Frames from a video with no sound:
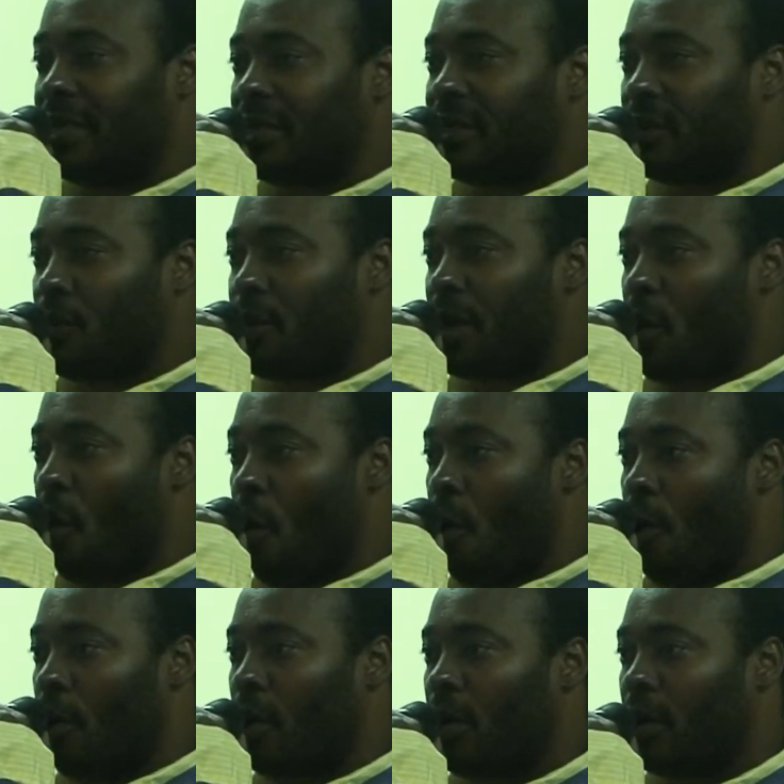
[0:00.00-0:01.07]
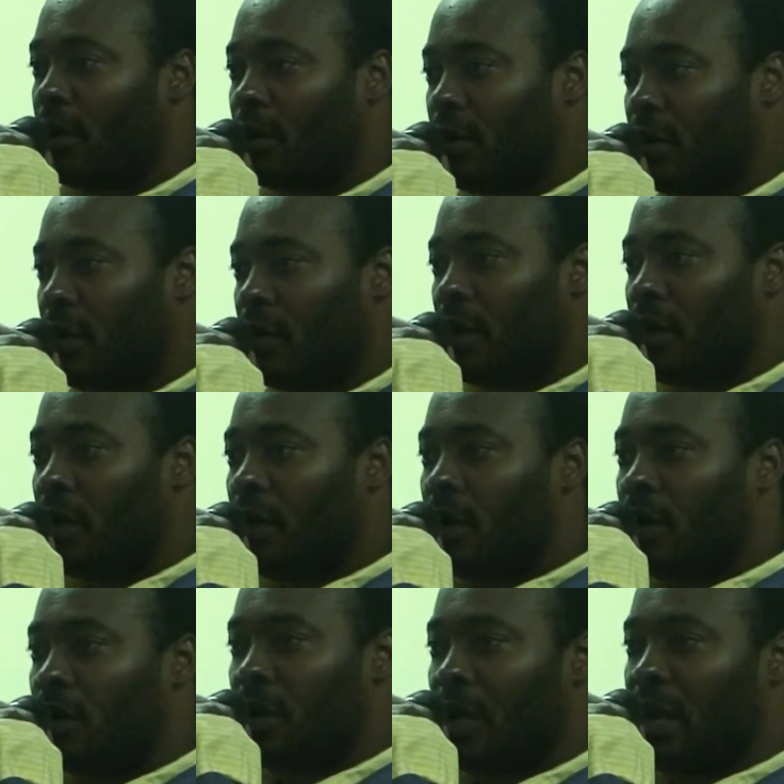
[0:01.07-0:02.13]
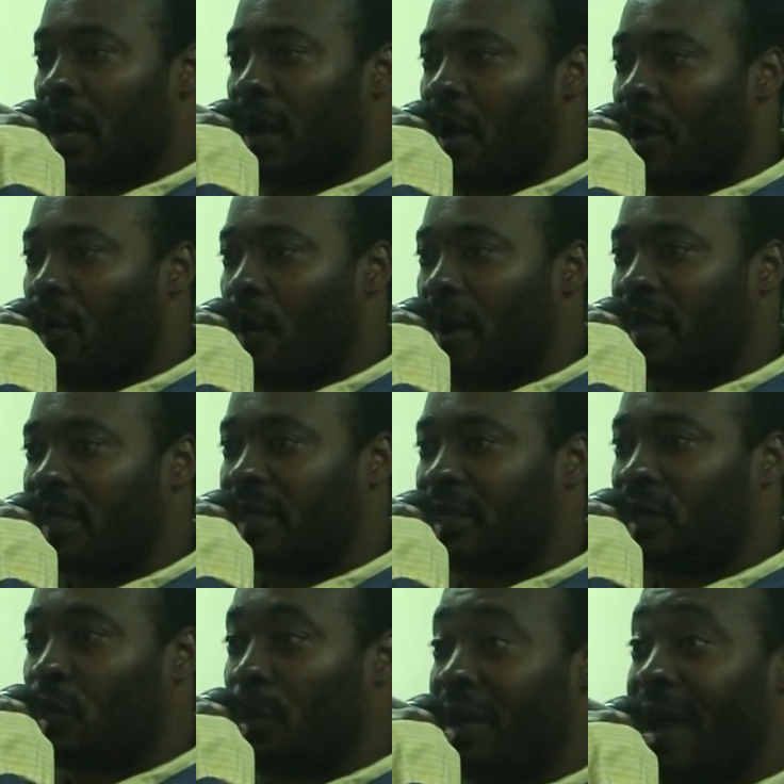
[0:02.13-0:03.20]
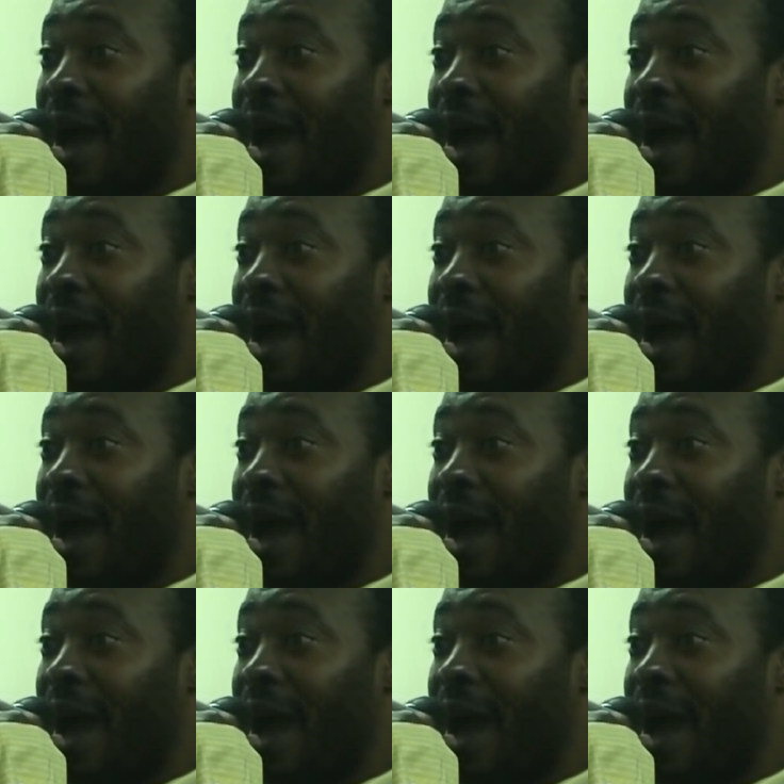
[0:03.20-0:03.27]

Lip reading: is to be cool. You're going to learn what it is to be